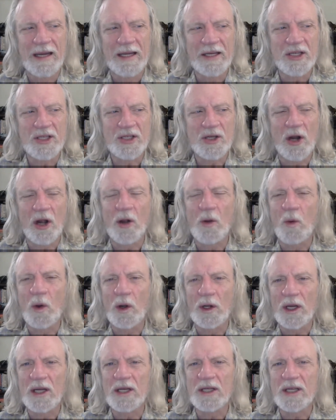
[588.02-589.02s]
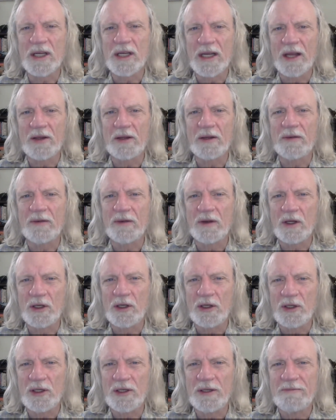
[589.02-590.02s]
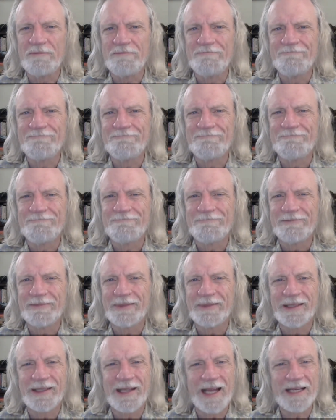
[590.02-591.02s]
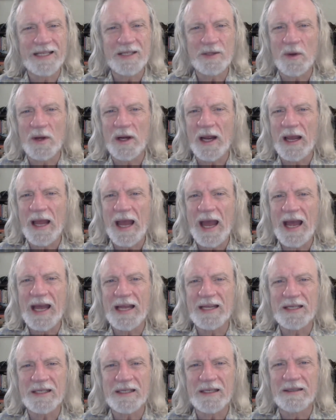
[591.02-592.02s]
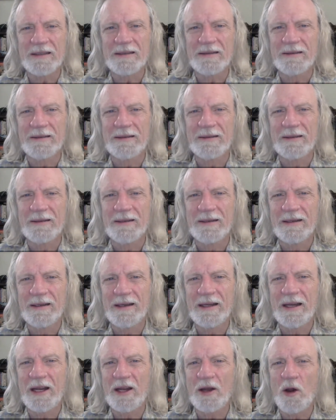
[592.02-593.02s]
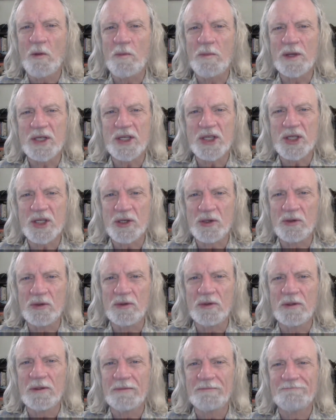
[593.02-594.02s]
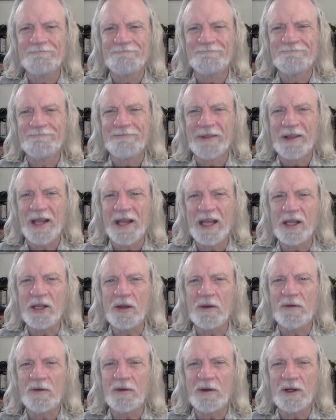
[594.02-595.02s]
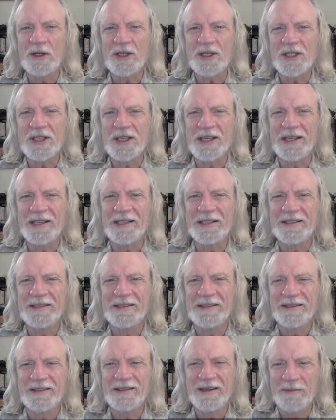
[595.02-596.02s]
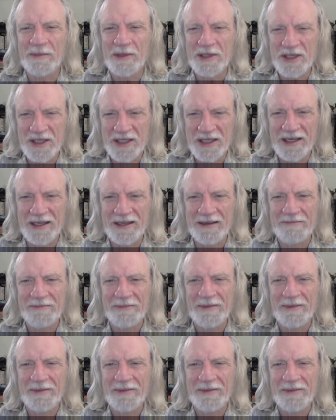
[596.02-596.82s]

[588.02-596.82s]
and start working together for good? That's what I ask, and I hope it's soon. Thank you for listening, and namaste.